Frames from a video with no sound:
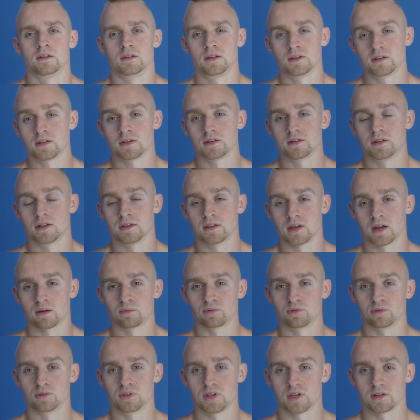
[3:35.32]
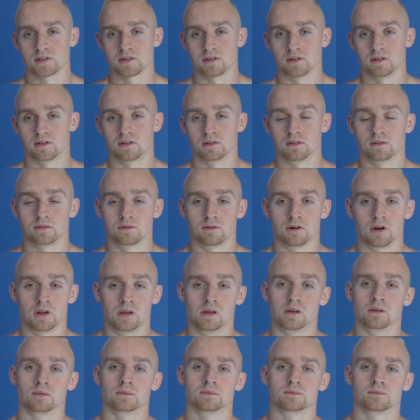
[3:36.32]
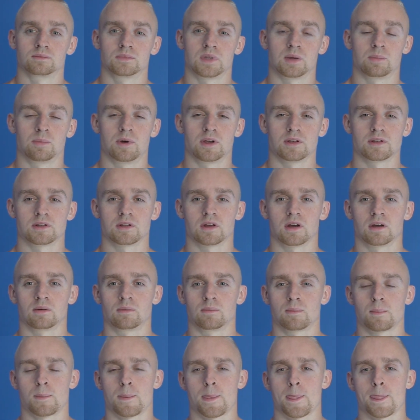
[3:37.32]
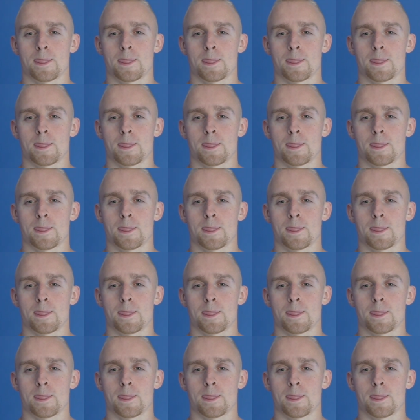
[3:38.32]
this is the time to test it, really, the best time.